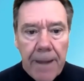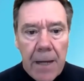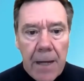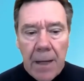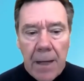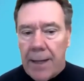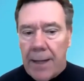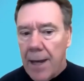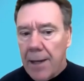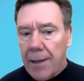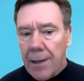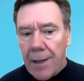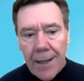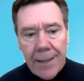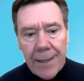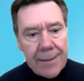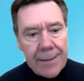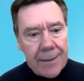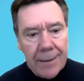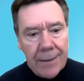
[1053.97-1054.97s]
Can lights
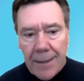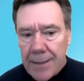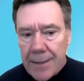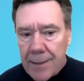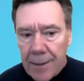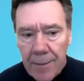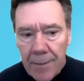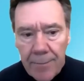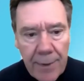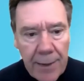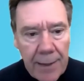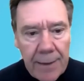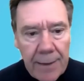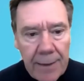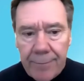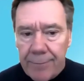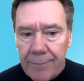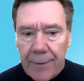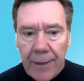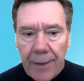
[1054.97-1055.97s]
can easily be,
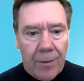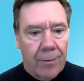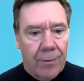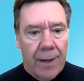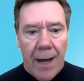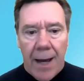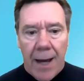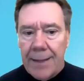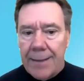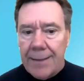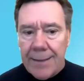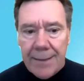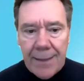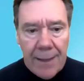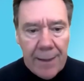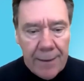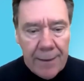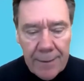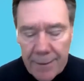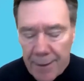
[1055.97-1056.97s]
9, 10
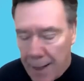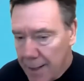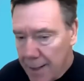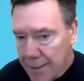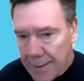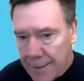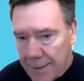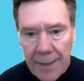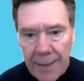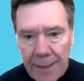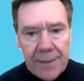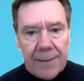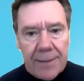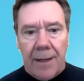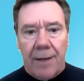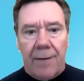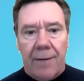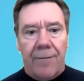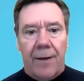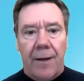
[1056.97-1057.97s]

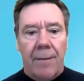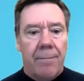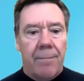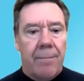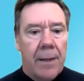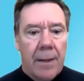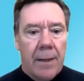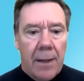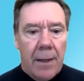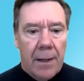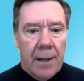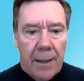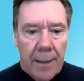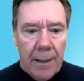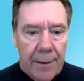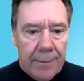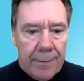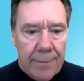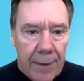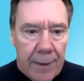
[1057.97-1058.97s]
CFM,
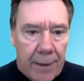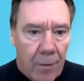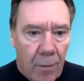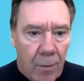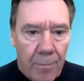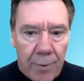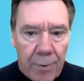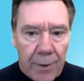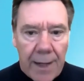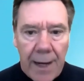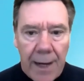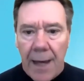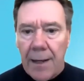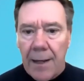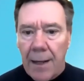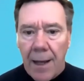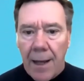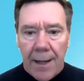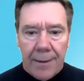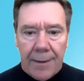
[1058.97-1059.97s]
per can
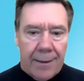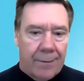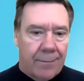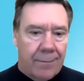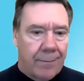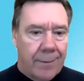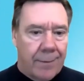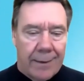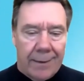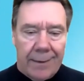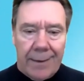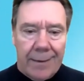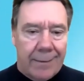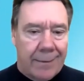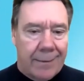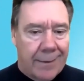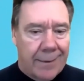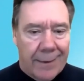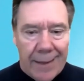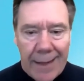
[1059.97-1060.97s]
light. And
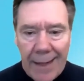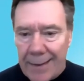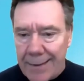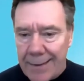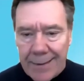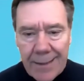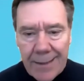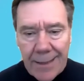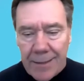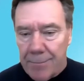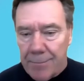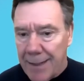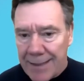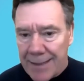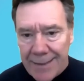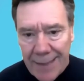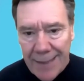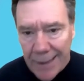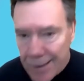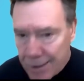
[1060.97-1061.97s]
today it just doesn't make
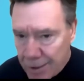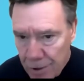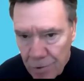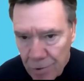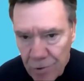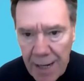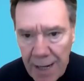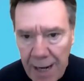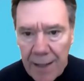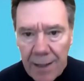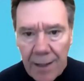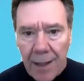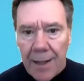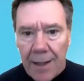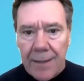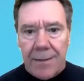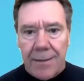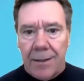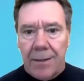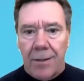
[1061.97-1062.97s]
sense to use can lights
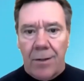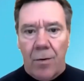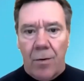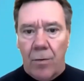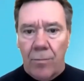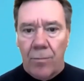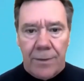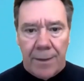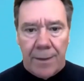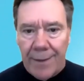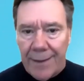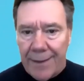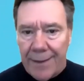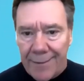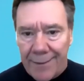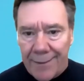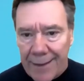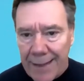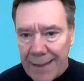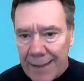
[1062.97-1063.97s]
in homes. I mean, they're
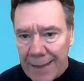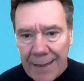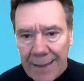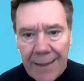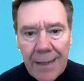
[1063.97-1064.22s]
leaky.